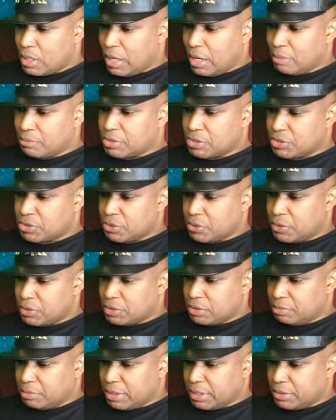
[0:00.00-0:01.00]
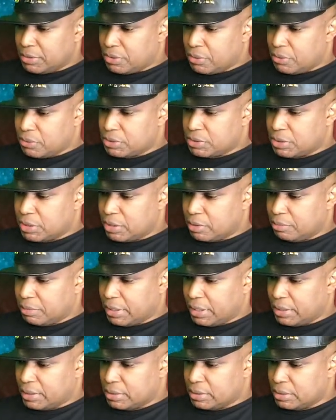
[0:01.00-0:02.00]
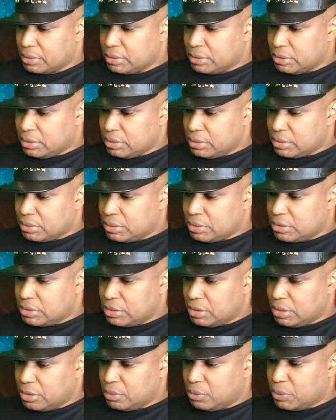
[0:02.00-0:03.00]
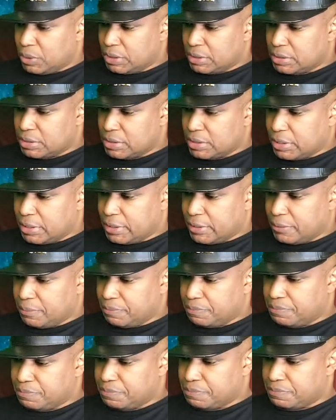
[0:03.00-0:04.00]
I'm just going to my notes here, man, just seeing what I've